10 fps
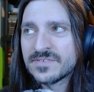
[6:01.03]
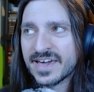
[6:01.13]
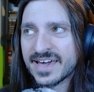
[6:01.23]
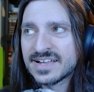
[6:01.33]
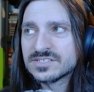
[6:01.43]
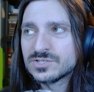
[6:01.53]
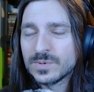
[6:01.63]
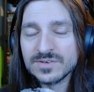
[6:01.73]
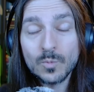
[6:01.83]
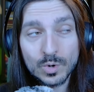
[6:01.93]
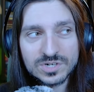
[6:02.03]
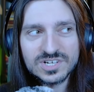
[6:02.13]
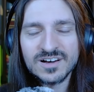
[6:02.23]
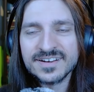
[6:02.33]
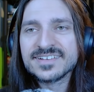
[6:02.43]
had to have worked
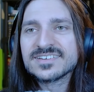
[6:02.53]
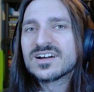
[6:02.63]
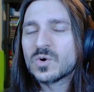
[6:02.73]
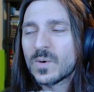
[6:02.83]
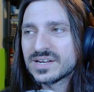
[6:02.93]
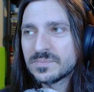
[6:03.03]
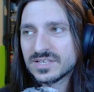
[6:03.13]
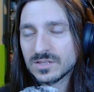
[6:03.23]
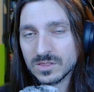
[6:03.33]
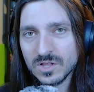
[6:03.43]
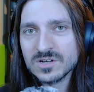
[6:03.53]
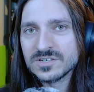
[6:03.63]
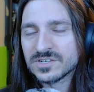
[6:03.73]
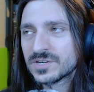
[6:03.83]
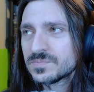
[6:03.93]
on it quite a bit
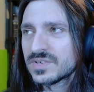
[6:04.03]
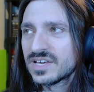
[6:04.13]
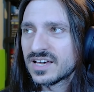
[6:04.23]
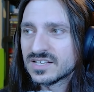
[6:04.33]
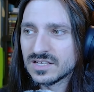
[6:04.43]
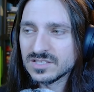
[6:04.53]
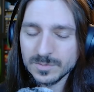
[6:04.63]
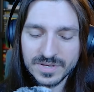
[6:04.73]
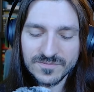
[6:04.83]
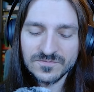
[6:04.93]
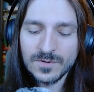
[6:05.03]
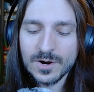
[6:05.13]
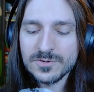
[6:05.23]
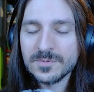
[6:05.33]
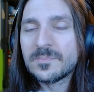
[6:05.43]
longer, a little bit
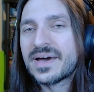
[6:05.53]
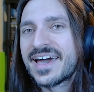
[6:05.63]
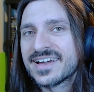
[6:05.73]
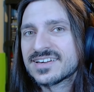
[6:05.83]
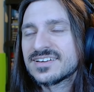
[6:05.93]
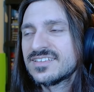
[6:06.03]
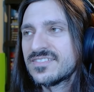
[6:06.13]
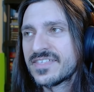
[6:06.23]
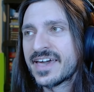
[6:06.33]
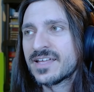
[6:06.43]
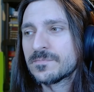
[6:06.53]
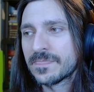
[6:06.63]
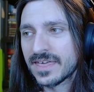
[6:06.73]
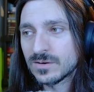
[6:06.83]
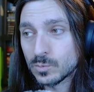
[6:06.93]
farther back than
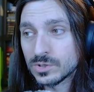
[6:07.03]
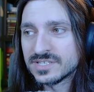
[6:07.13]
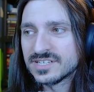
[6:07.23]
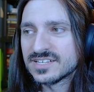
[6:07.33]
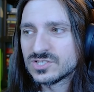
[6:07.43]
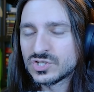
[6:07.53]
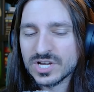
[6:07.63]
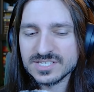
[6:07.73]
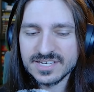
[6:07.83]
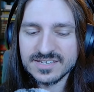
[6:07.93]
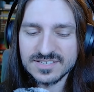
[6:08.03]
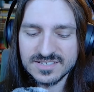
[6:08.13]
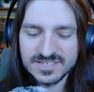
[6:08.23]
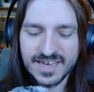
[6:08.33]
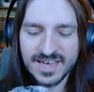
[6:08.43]
they would just
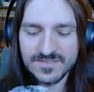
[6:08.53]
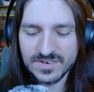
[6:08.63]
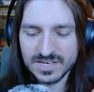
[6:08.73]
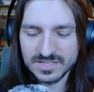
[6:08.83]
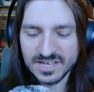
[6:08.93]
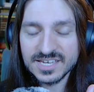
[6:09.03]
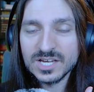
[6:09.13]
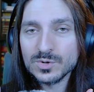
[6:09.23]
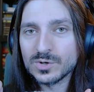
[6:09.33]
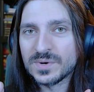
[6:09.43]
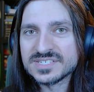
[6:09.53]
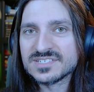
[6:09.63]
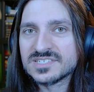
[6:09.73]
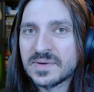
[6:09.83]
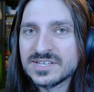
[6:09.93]
to have a HeroQuest
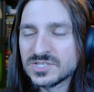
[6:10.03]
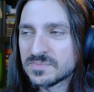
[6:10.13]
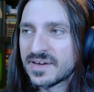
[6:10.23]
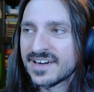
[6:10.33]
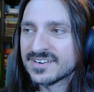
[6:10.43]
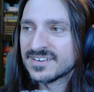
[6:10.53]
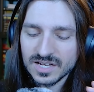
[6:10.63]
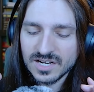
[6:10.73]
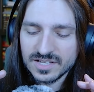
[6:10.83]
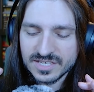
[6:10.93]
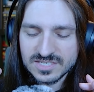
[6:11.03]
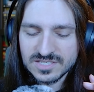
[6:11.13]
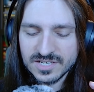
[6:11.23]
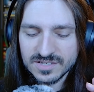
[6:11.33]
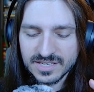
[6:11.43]
expansion pack. Not
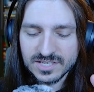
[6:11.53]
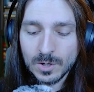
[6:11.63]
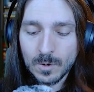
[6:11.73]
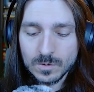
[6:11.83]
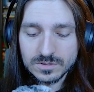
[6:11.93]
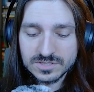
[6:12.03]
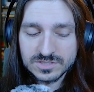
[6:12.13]
necessarily a total